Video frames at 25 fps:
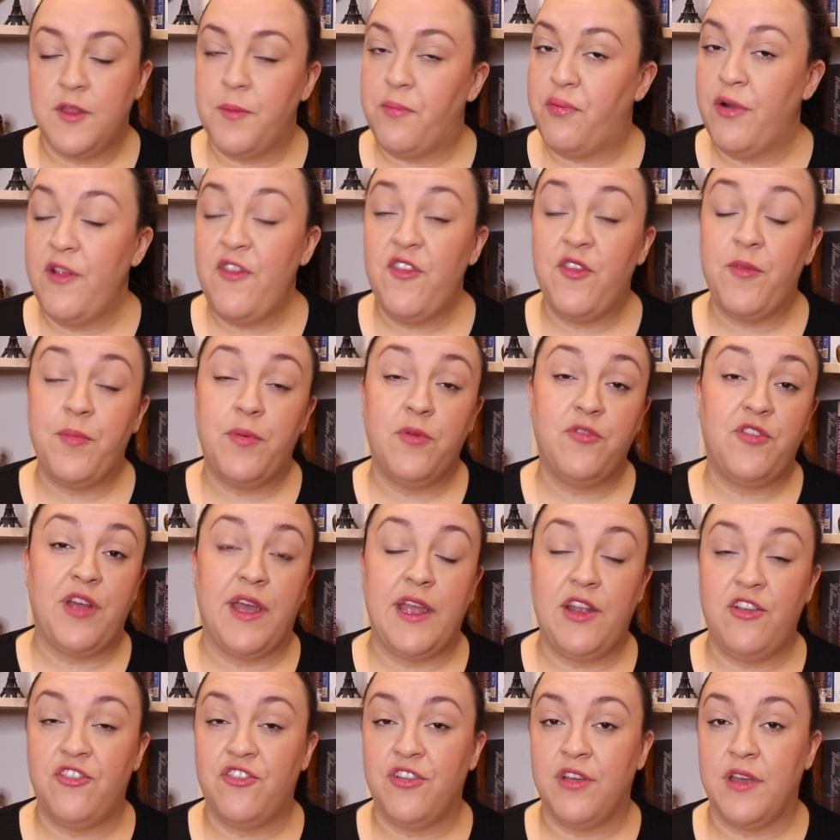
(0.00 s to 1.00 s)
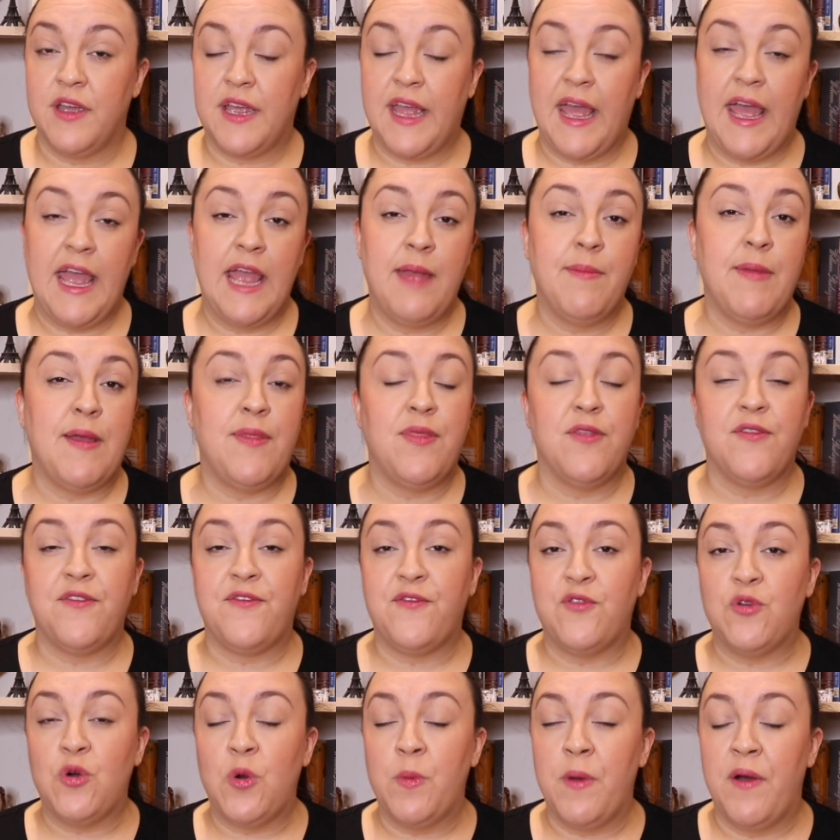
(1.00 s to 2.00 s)
The principal danger came in the
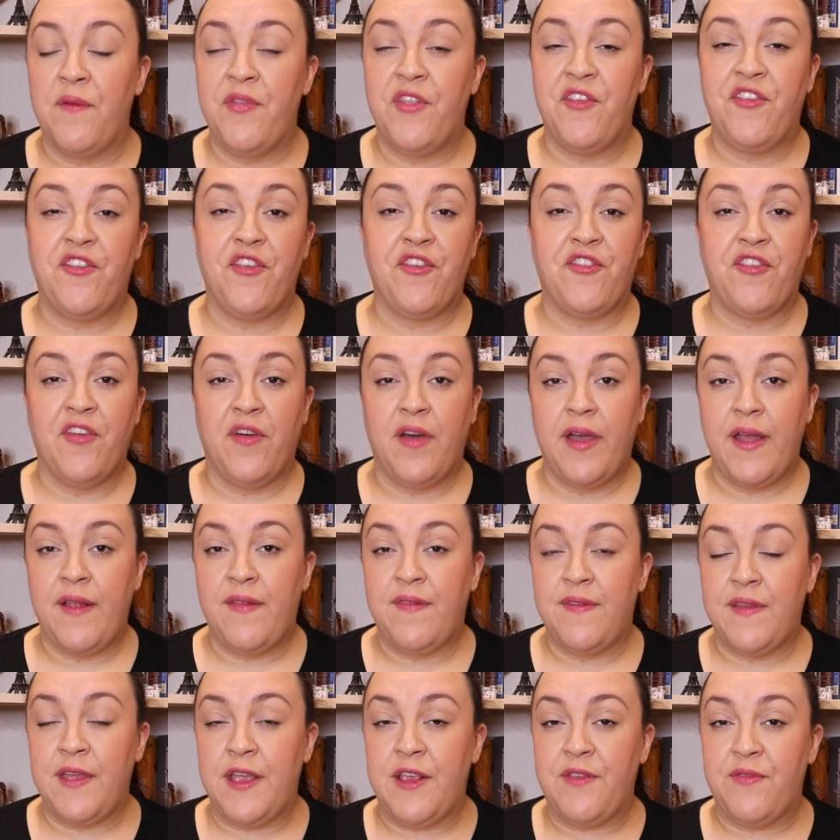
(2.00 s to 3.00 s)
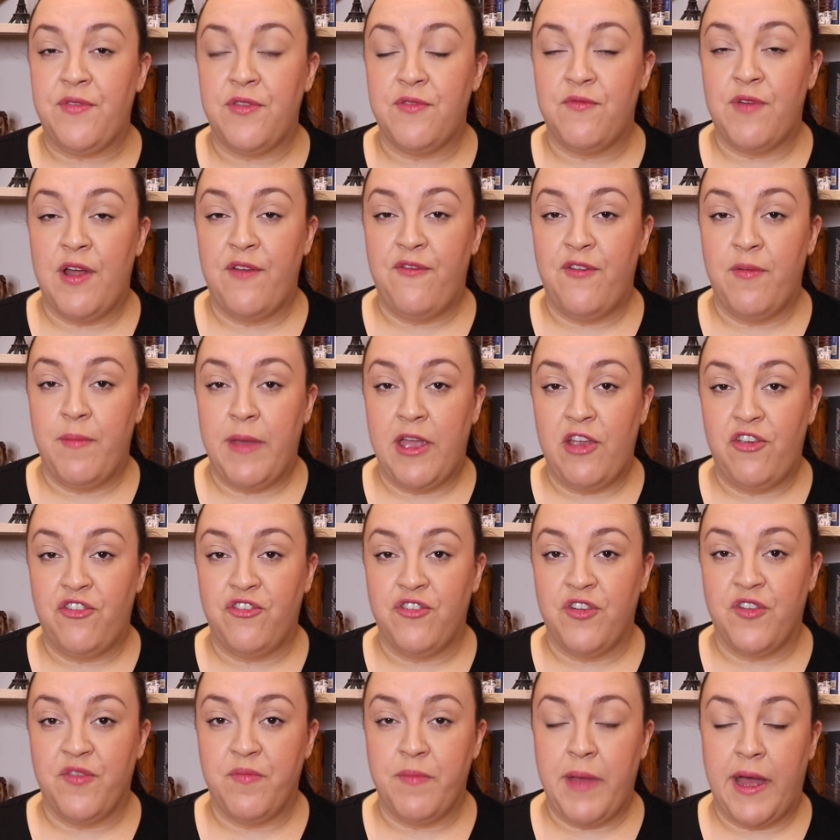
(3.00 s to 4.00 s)
form of the Societies for the
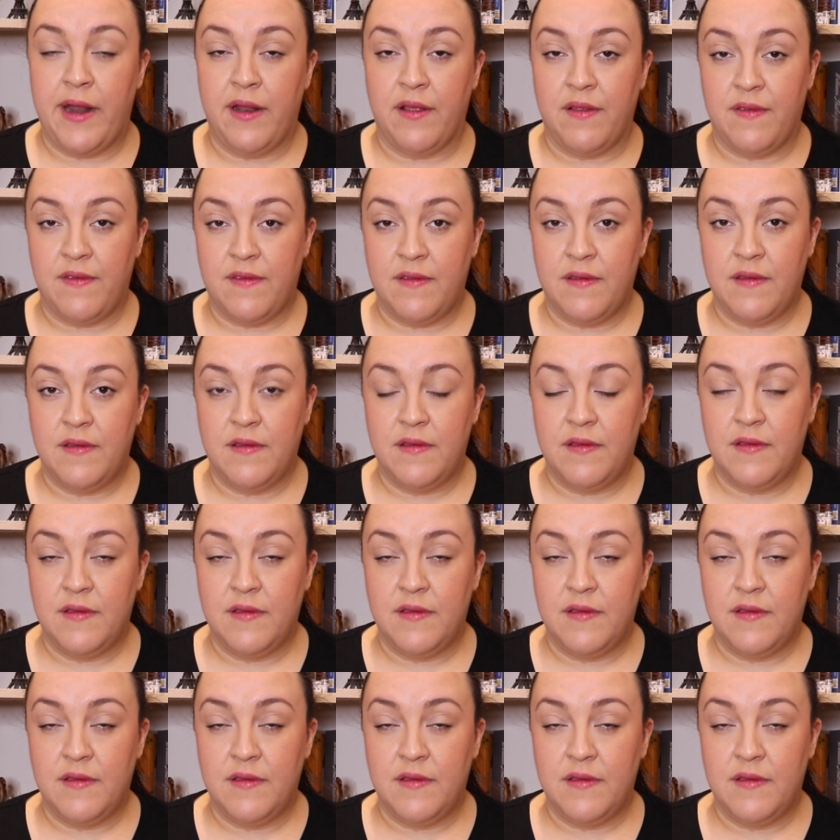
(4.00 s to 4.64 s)
Reformation of Manners.